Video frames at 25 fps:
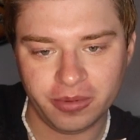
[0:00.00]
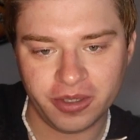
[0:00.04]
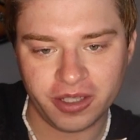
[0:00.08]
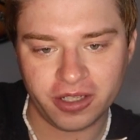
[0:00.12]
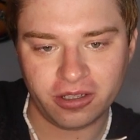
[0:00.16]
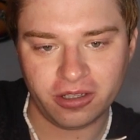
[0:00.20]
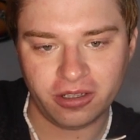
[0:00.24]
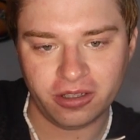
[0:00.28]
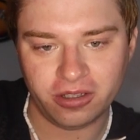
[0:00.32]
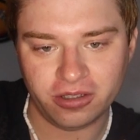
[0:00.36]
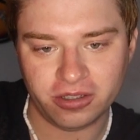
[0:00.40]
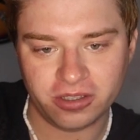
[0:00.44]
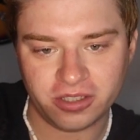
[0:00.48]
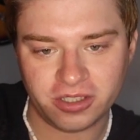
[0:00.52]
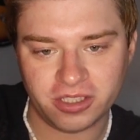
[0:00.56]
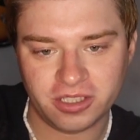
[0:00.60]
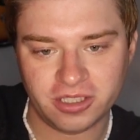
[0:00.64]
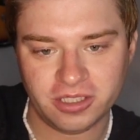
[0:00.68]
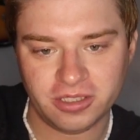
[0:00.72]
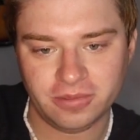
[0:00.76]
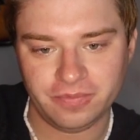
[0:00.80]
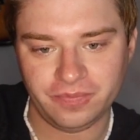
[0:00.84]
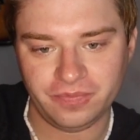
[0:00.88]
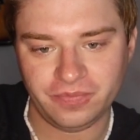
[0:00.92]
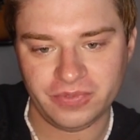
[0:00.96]
bit
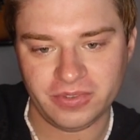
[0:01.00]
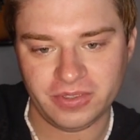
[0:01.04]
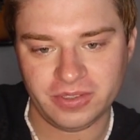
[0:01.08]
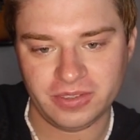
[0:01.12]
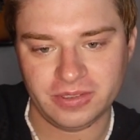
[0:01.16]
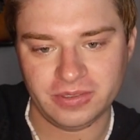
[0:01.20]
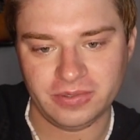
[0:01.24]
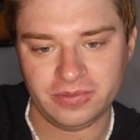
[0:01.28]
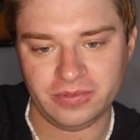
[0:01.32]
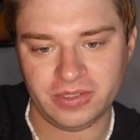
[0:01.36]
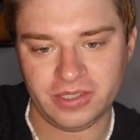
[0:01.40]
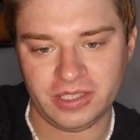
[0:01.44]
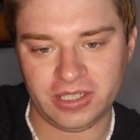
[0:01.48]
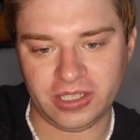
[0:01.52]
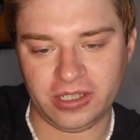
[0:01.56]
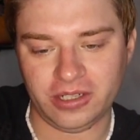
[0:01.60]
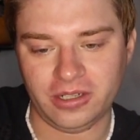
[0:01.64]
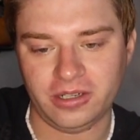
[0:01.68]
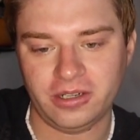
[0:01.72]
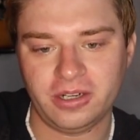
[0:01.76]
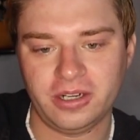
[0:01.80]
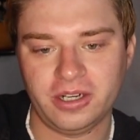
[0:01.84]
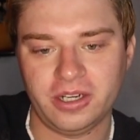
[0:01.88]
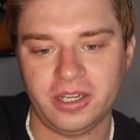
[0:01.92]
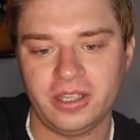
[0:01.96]
closer. All
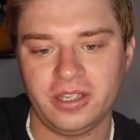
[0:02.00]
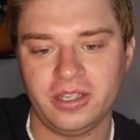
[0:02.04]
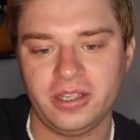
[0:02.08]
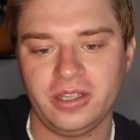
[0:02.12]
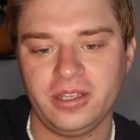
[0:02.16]
right,